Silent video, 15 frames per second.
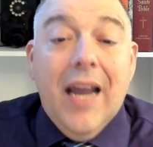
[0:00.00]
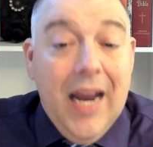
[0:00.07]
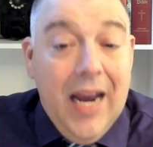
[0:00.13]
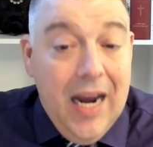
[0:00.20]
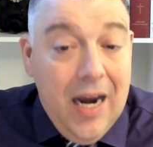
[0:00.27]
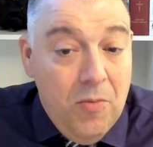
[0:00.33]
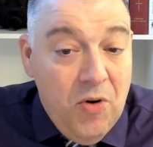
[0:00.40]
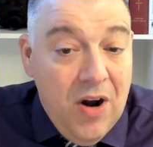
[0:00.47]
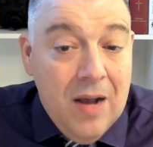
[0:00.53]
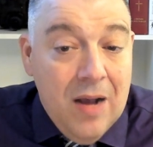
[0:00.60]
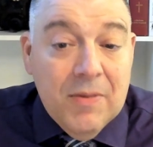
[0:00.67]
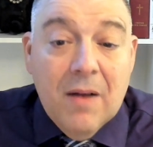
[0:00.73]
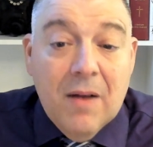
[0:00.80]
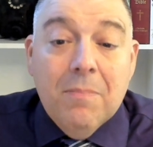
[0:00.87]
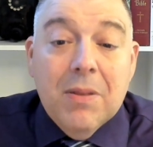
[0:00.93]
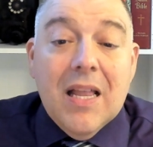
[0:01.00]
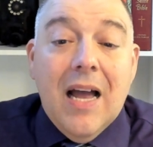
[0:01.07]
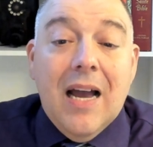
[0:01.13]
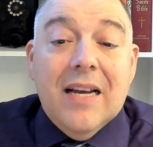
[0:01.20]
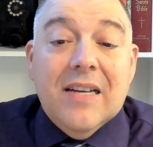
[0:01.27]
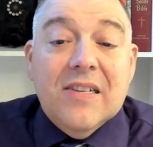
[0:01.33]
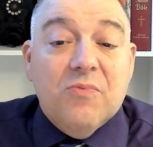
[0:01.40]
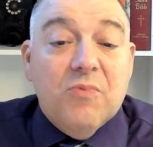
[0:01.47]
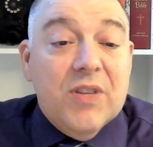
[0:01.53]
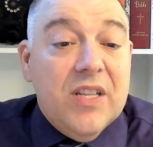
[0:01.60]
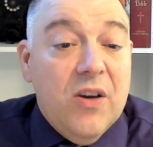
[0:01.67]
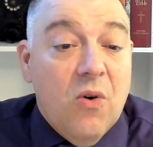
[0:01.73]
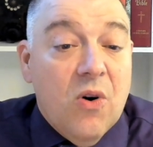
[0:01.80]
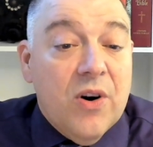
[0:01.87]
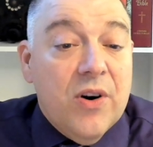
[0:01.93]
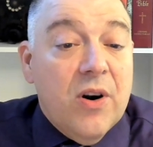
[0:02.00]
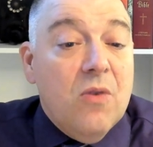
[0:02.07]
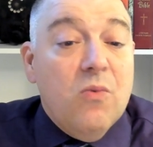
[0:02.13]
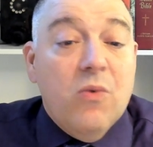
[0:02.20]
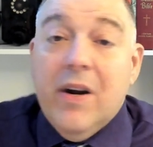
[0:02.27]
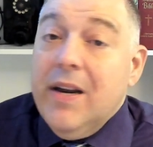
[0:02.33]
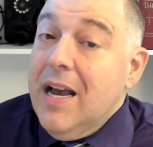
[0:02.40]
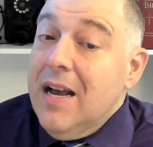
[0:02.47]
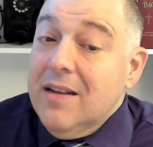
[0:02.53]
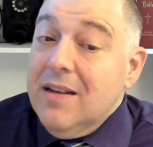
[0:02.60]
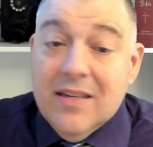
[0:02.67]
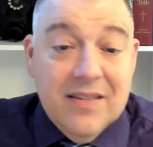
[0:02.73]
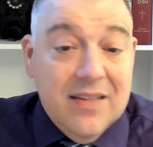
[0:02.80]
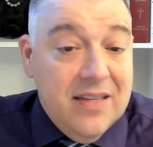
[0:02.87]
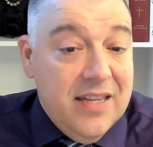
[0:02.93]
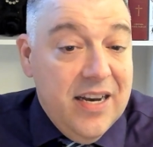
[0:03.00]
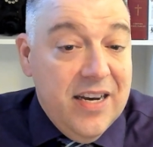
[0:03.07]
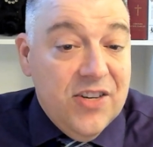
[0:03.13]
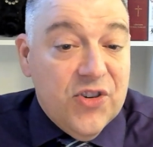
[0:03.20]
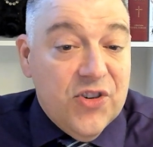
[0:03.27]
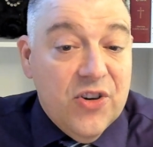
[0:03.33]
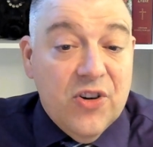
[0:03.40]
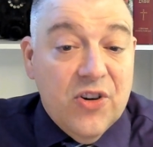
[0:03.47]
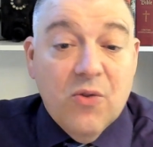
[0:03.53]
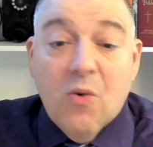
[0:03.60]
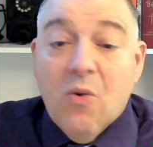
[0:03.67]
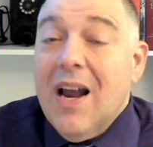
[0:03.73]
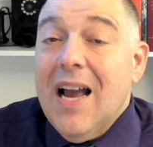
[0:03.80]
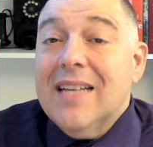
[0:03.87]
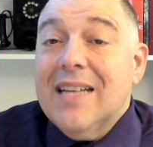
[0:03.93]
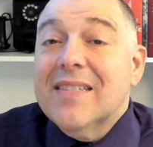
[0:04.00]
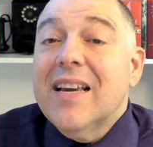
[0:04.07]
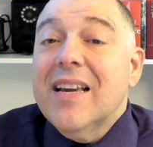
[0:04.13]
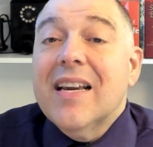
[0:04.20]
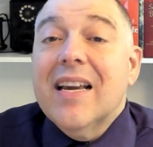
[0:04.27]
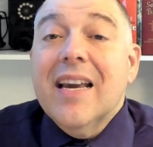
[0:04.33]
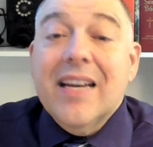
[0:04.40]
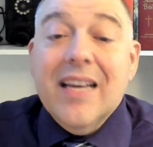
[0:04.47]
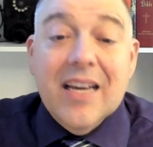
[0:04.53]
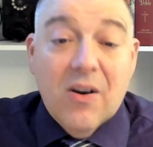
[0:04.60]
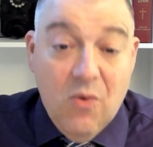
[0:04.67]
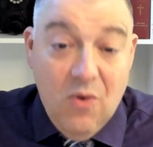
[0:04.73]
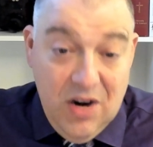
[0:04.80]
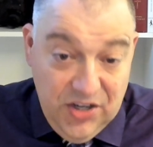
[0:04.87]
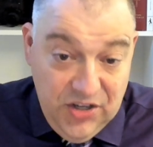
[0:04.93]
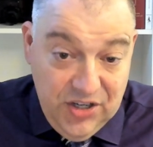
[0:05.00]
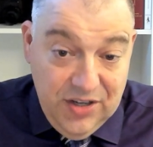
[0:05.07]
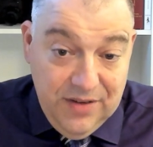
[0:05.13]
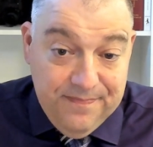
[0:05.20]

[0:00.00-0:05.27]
Abraham complies with the order without hesitation or asking any question.